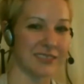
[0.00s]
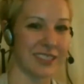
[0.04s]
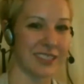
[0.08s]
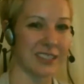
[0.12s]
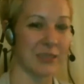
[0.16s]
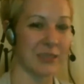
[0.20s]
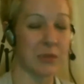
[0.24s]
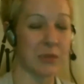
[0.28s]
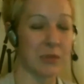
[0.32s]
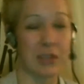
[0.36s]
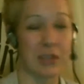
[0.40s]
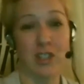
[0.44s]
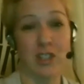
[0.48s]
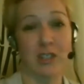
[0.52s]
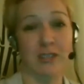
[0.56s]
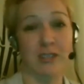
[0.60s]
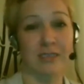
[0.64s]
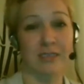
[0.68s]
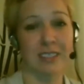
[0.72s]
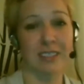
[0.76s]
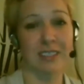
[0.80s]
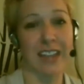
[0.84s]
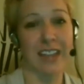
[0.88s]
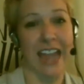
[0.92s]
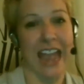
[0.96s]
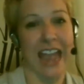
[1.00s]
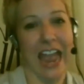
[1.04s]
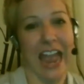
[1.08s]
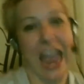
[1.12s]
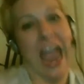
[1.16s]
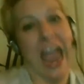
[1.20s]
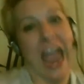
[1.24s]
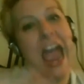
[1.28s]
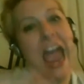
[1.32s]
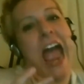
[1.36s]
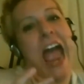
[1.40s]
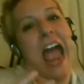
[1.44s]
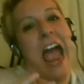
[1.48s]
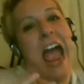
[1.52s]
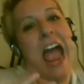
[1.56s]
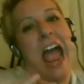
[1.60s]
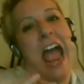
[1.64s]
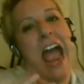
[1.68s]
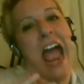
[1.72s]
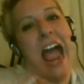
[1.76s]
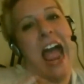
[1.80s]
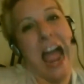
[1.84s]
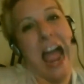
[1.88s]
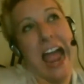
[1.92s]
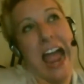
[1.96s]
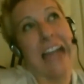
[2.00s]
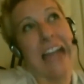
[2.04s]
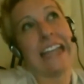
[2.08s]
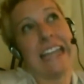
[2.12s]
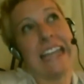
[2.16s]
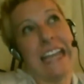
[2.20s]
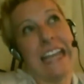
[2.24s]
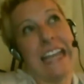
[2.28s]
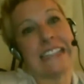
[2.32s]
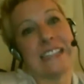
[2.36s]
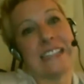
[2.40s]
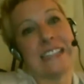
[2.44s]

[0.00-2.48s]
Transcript: and which I can't